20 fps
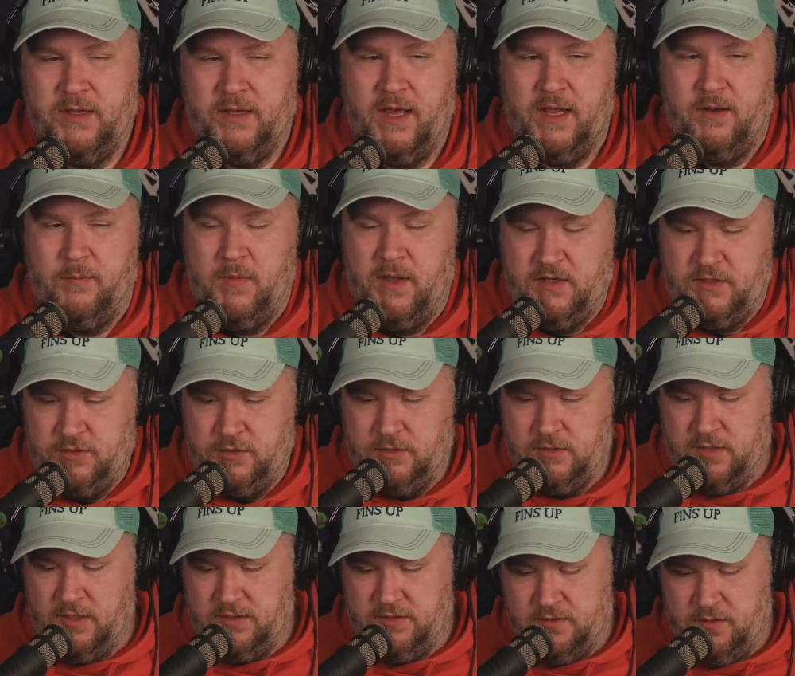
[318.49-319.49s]
Kind of make sure
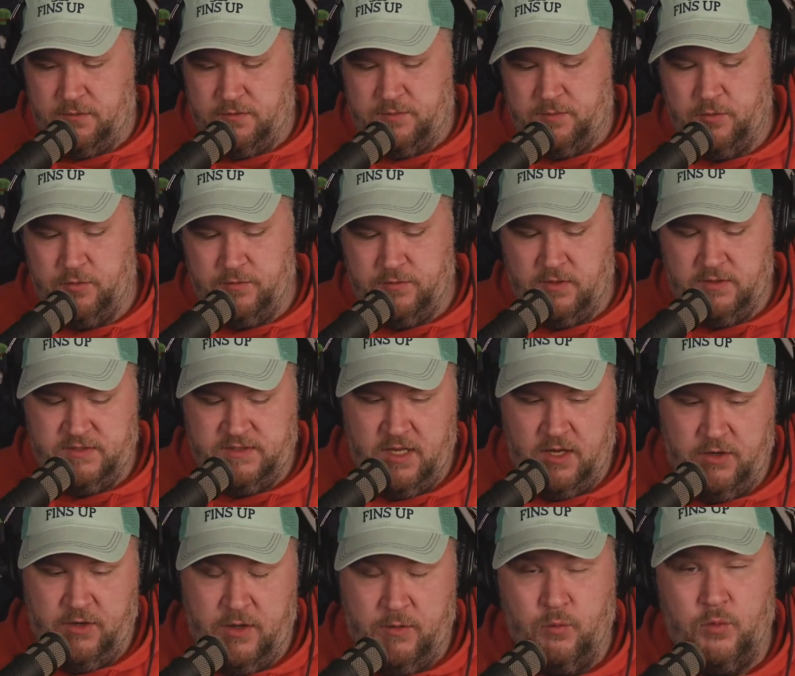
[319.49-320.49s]
things go smooth on
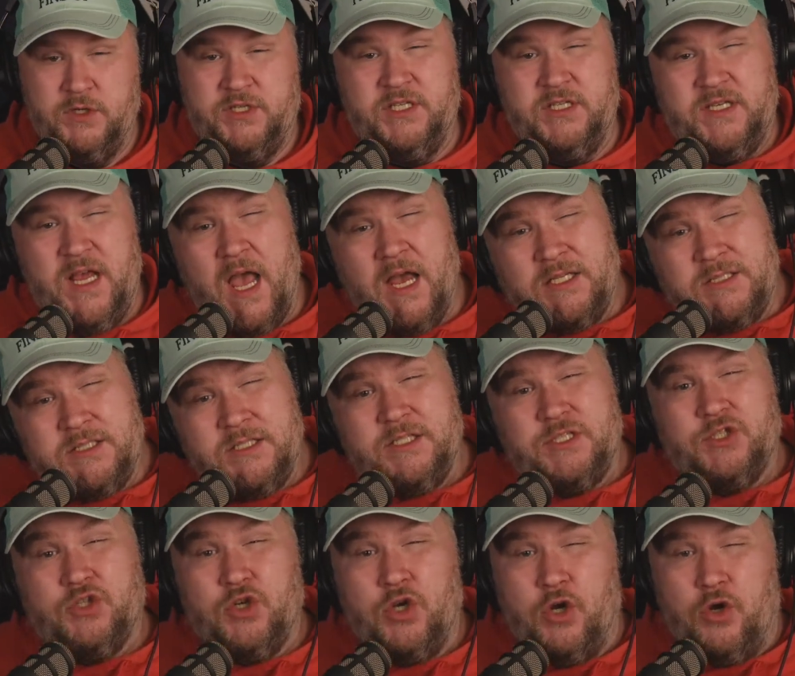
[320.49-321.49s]
Saturday, which is actually
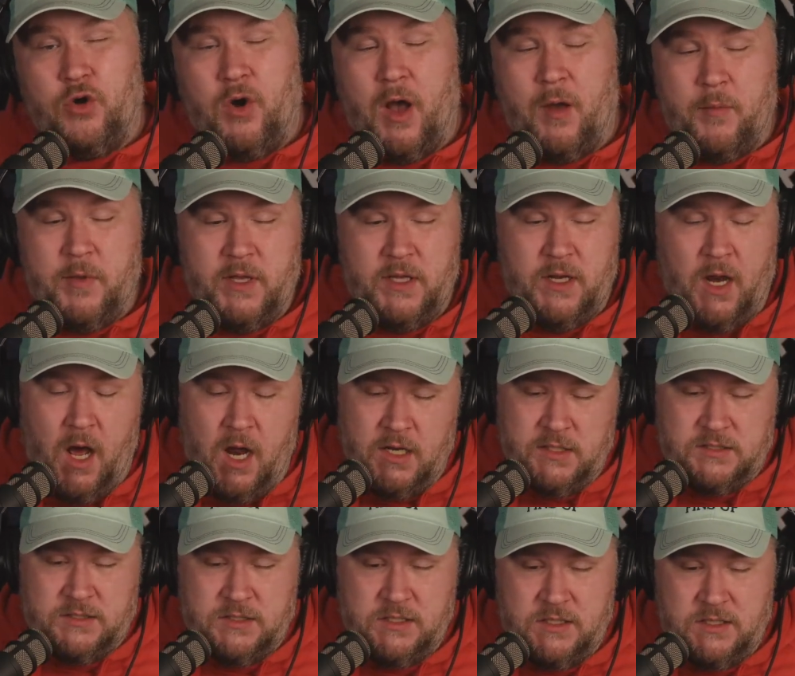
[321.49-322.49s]
true. I mean,
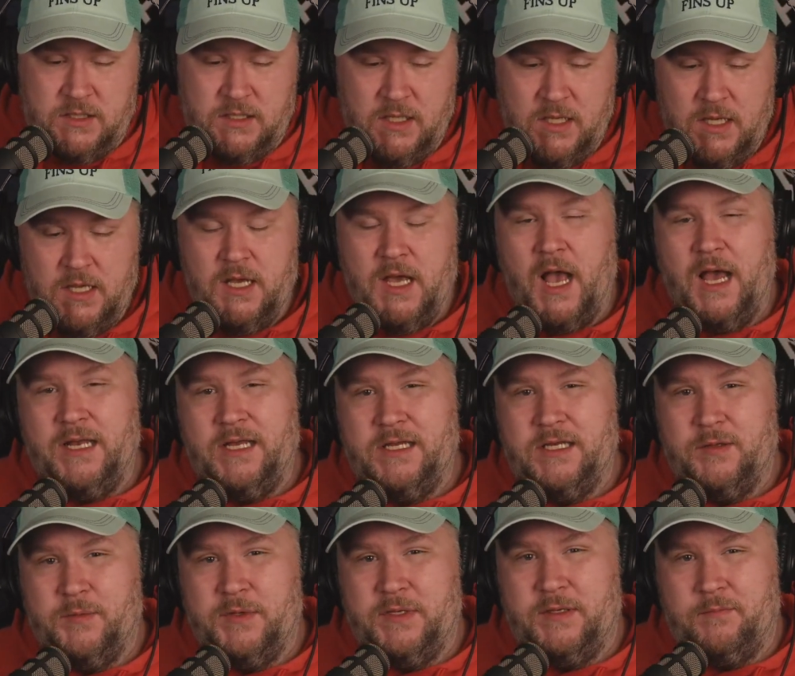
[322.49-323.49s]
honestly, I need to
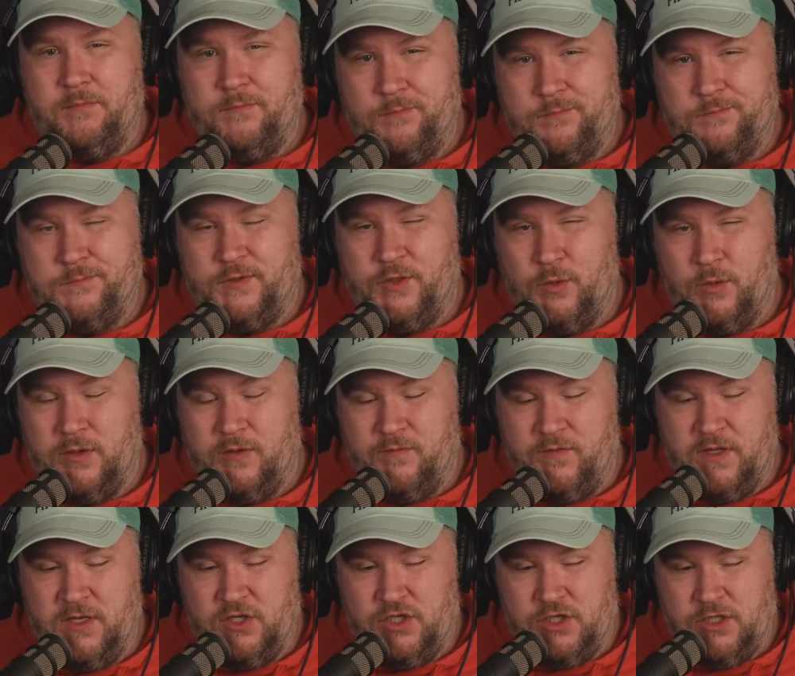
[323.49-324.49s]
be doing
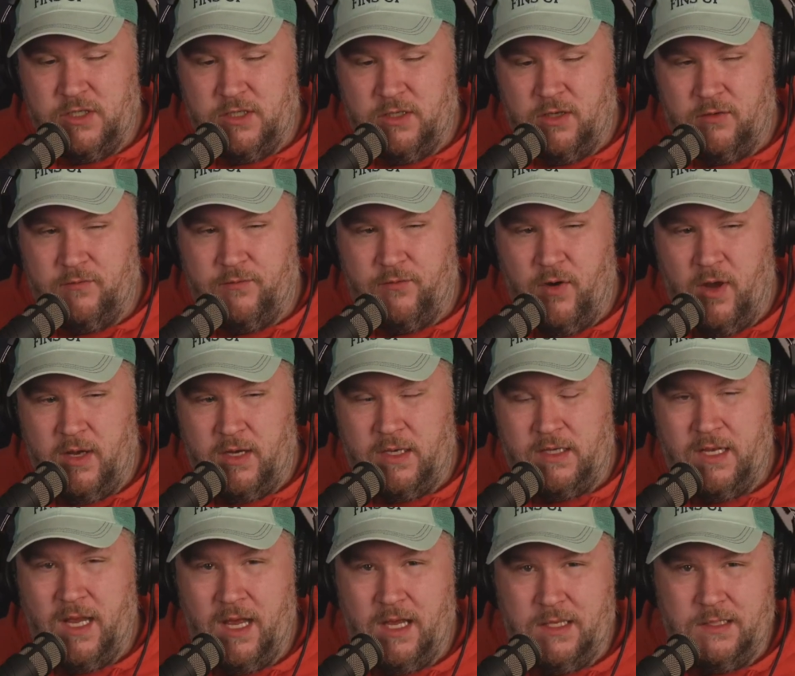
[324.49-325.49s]
event shit on Friday,
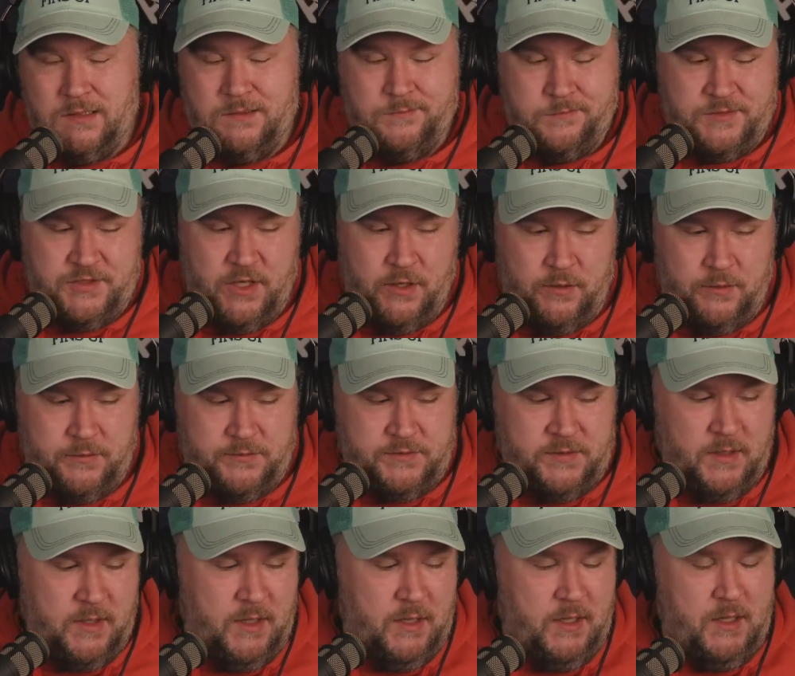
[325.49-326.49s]
not shows
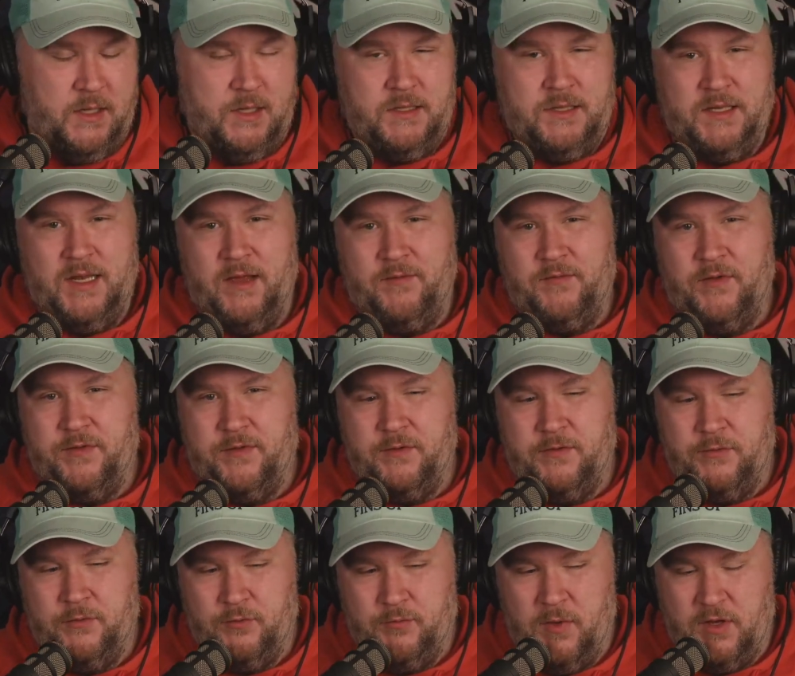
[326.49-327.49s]
that have nothing to
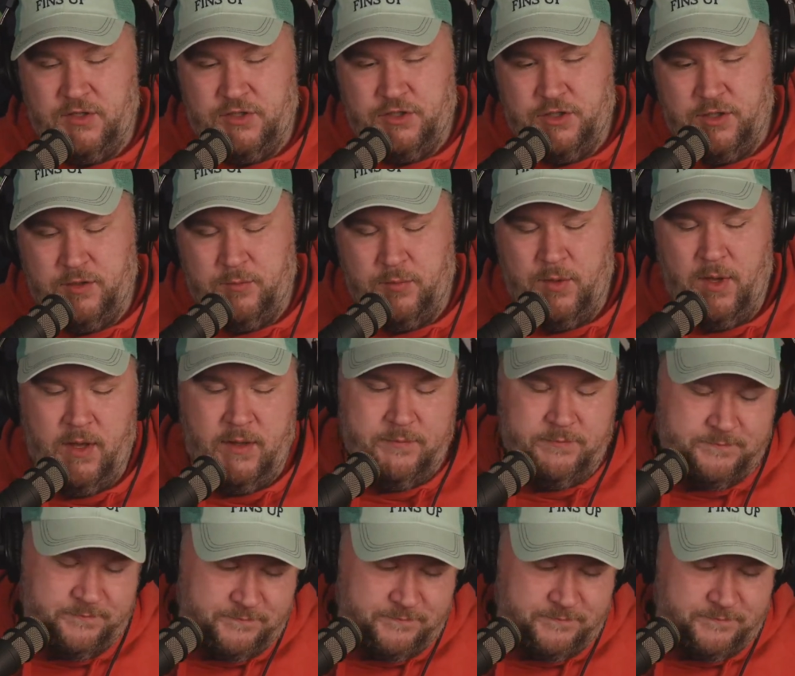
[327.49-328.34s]
do with my shit. But